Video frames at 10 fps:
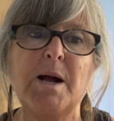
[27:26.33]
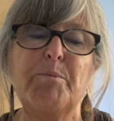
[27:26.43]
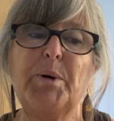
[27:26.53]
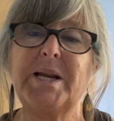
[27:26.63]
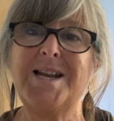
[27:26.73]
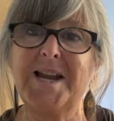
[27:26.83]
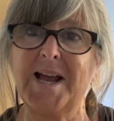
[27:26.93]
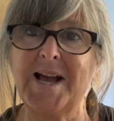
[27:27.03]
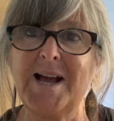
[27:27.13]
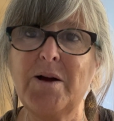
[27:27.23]
But
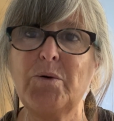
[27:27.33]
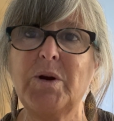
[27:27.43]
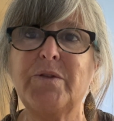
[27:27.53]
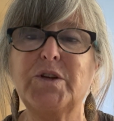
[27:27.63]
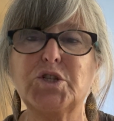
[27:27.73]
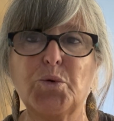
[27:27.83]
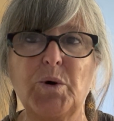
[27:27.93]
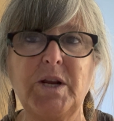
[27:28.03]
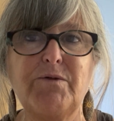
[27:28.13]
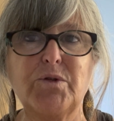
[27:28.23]
now in the
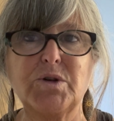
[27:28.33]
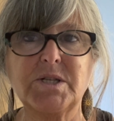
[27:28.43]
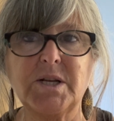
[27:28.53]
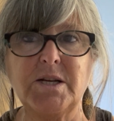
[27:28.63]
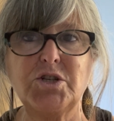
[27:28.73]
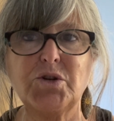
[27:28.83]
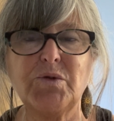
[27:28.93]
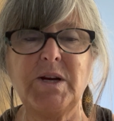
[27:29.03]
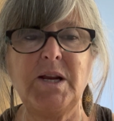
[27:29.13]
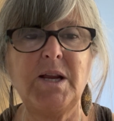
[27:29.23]
21st
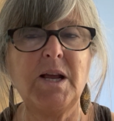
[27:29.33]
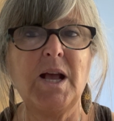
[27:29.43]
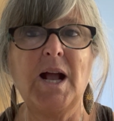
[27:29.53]
century,